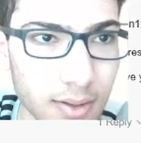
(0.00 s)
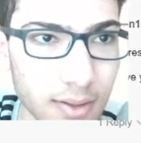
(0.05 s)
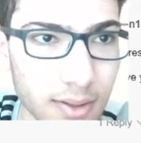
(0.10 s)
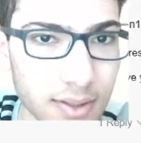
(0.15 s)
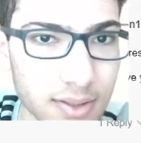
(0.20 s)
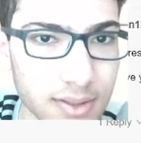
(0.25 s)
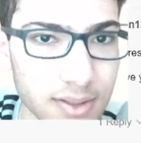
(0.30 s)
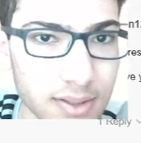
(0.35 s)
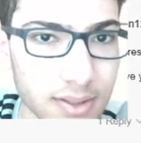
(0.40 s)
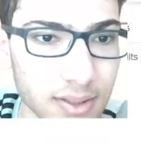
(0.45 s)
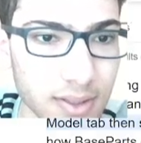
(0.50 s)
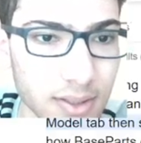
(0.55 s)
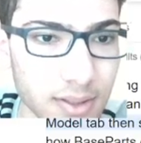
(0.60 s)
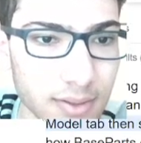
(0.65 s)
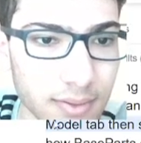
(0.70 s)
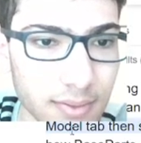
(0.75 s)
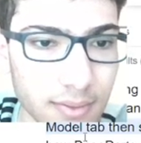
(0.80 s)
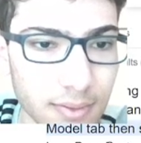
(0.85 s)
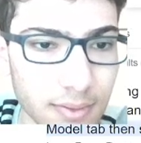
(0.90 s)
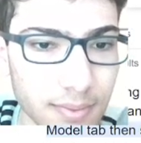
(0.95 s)
Let's see.
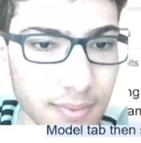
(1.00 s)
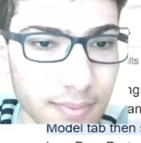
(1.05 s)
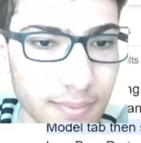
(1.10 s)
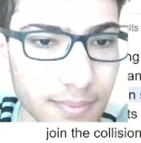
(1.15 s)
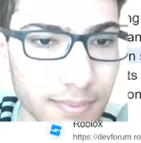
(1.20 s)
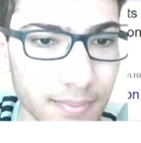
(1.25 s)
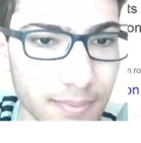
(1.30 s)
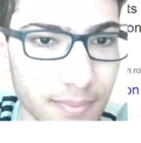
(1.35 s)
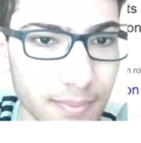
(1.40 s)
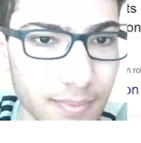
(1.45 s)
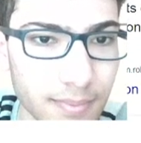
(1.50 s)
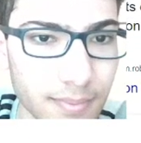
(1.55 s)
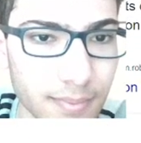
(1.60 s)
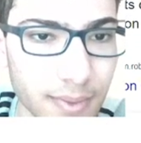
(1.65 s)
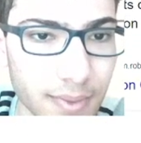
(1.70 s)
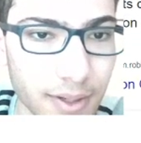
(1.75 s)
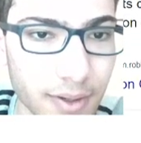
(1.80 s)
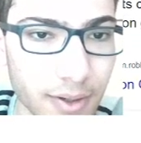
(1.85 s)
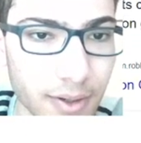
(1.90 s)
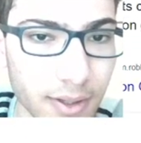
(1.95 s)

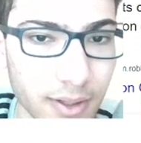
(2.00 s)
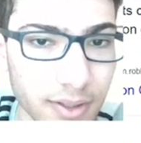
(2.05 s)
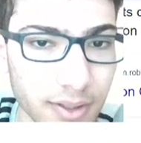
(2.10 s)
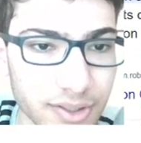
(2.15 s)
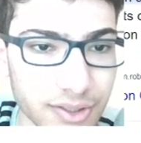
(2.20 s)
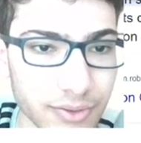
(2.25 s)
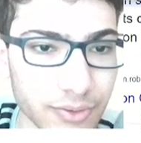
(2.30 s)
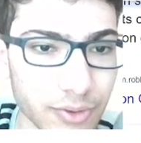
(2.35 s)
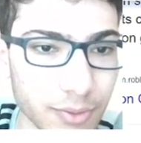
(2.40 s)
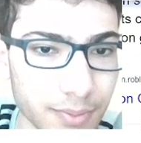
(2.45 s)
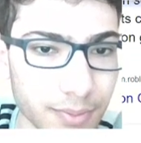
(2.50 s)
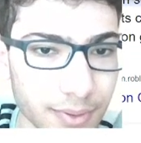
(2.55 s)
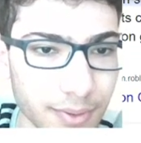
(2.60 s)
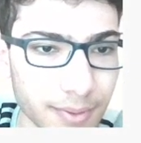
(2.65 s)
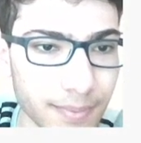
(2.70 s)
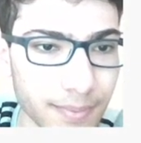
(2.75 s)
Player collision group.